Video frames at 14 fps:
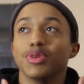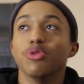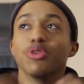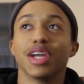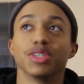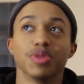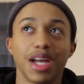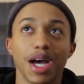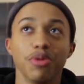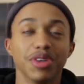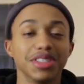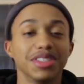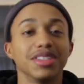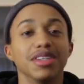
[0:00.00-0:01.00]
Who cares what I
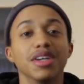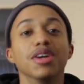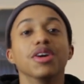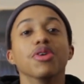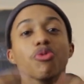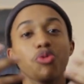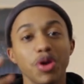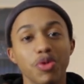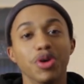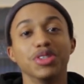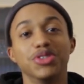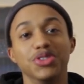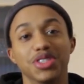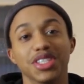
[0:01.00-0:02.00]
want? We
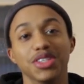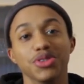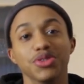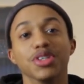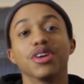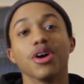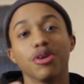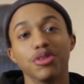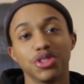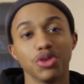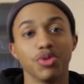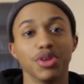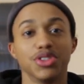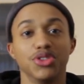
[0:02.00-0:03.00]
want to see you. The
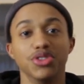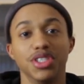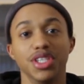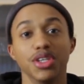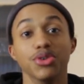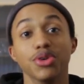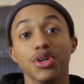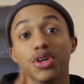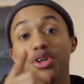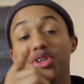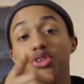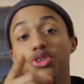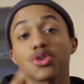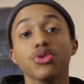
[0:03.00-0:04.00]
culture wants to see you.
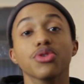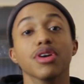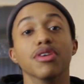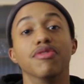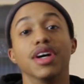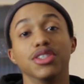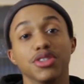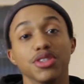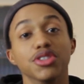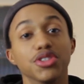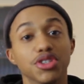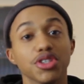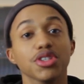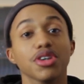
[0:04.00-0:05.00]
You eventually
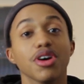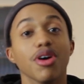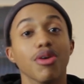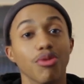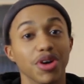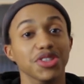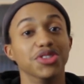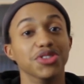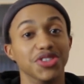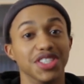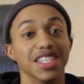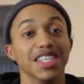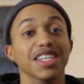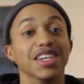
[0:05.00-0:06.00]
should want to
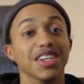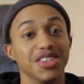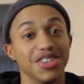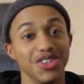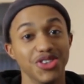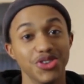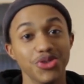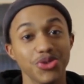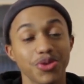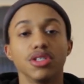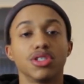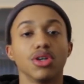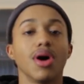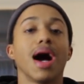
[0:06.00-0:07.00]
see you.
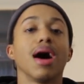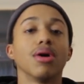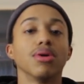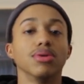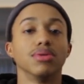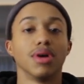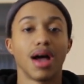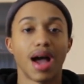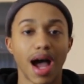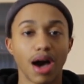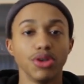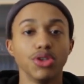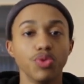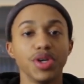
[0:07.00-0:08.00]
So how?
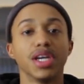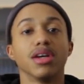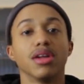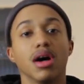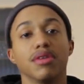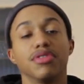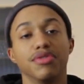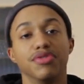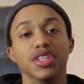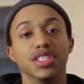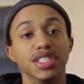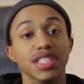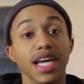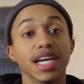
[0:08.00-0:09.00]
How do we get off of
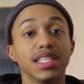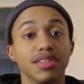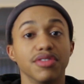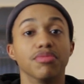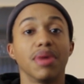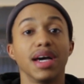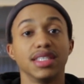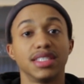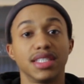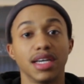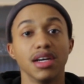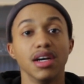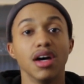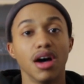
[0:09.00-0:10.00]
this negative
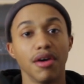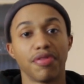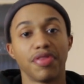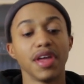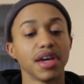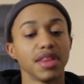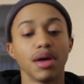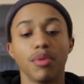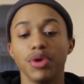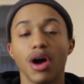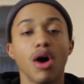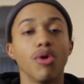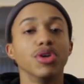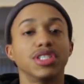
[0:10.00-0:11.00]
mindset of thinking that
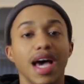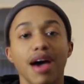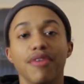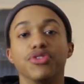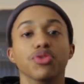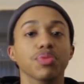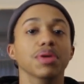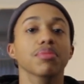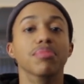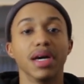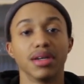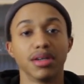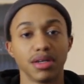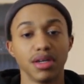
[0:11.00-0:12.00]
we always have to be
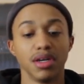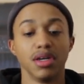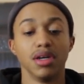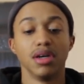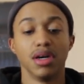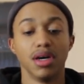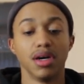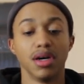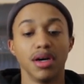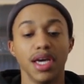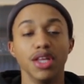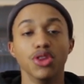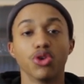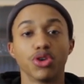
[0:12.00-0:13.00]
better uh,
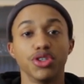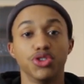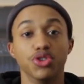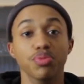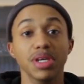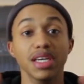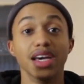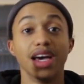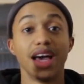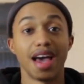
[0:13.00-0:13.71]
in order to be